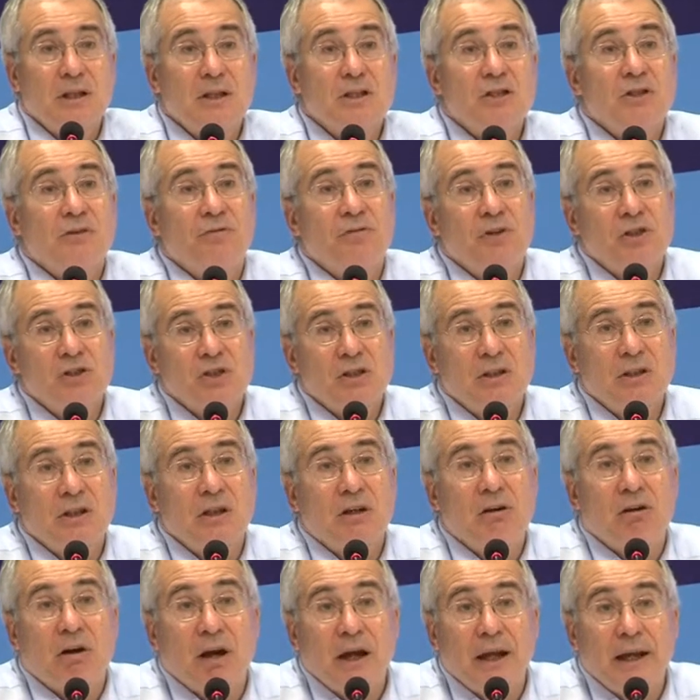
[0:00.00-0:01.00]
is sufficiently
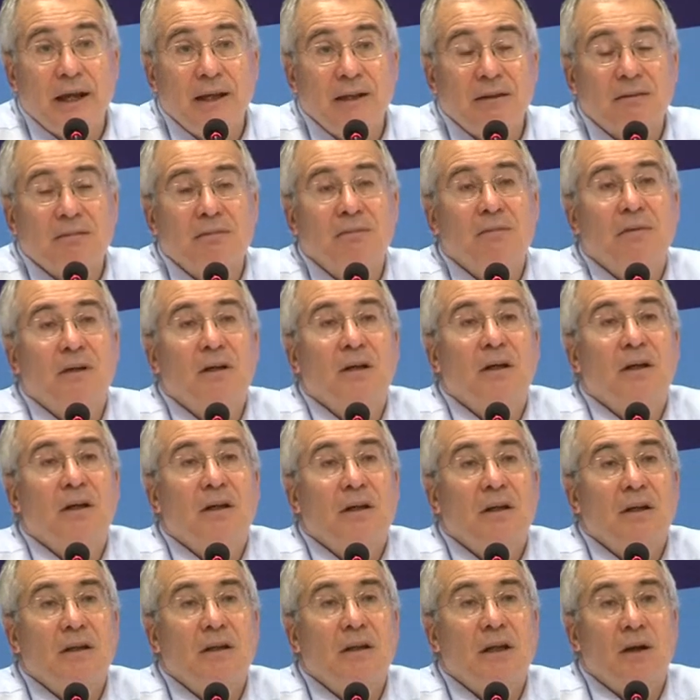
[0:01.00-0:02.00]
great
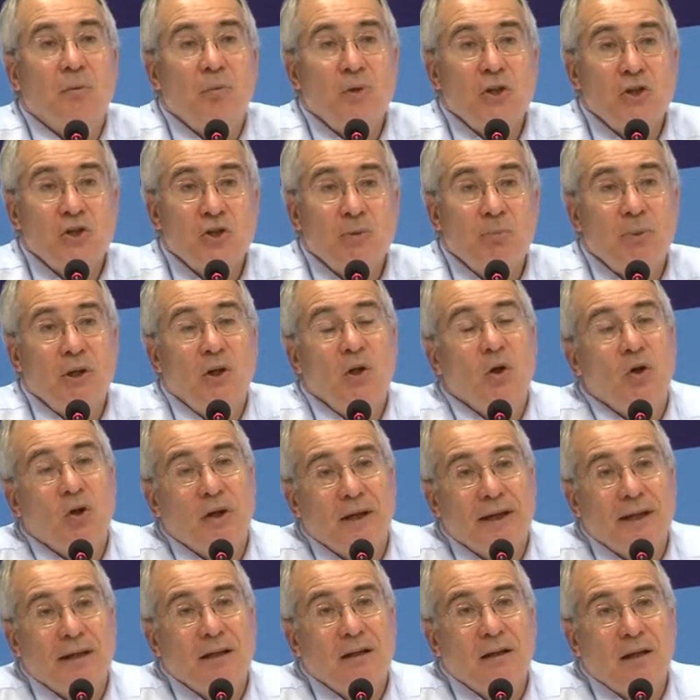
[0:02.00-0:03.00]
that we should be
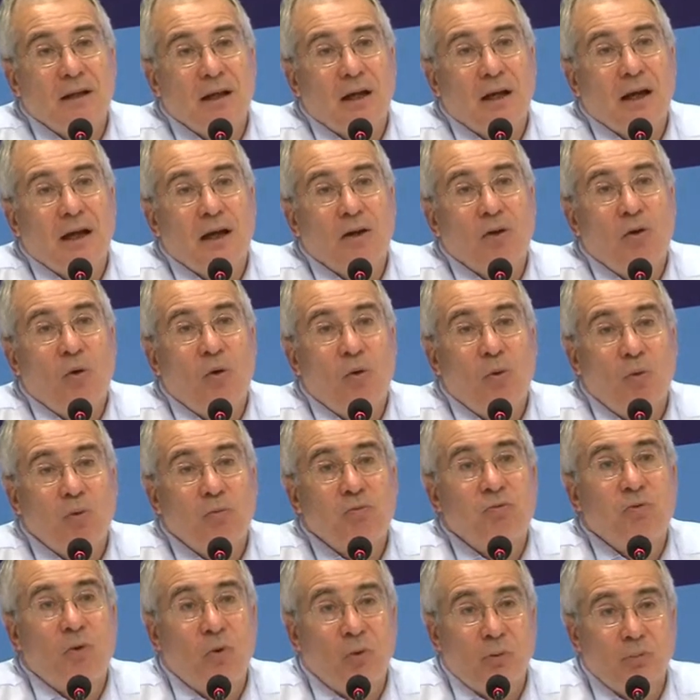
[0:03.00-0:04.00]
looking at all
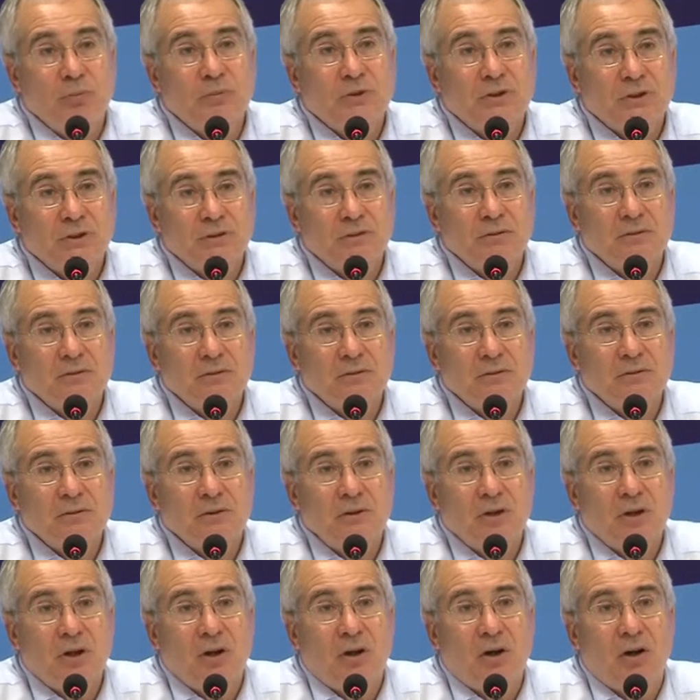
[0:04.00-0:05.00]
forms
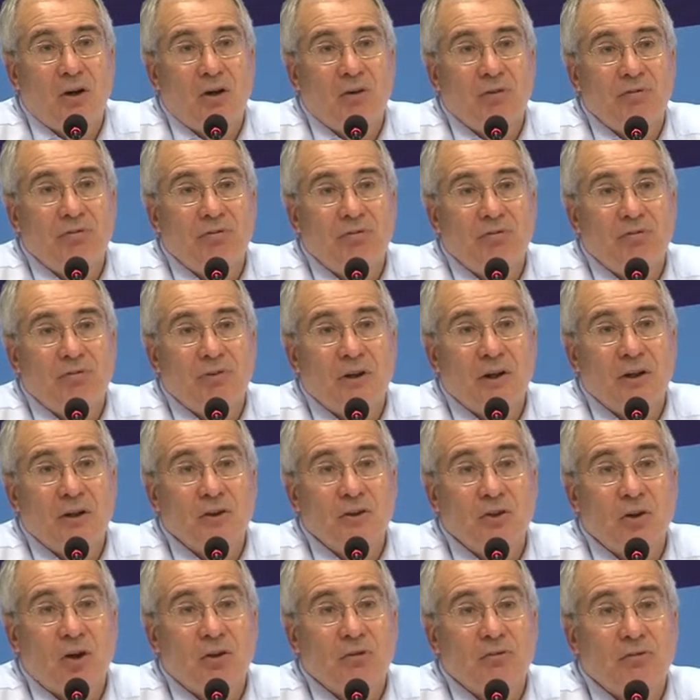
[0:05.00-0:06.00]
of
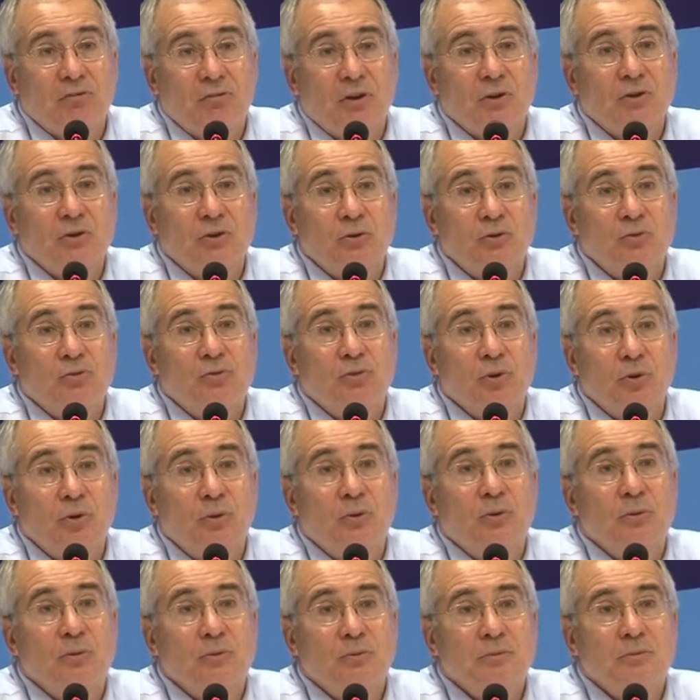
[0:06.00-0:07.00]
non-fossil
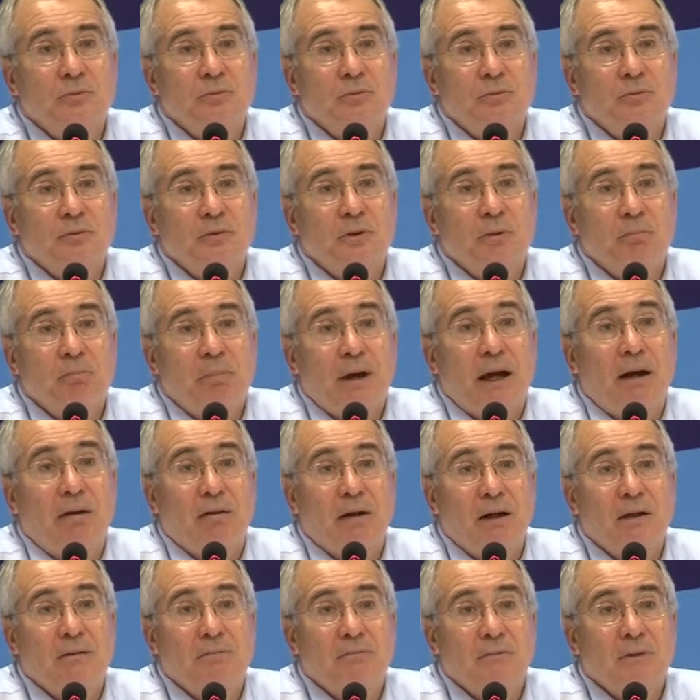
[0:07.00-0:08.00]
fuel
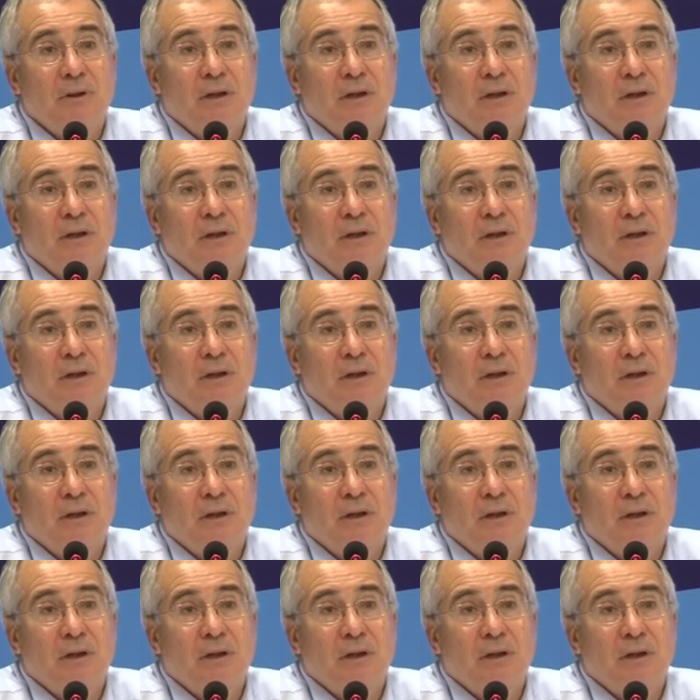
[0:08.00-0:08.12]
power,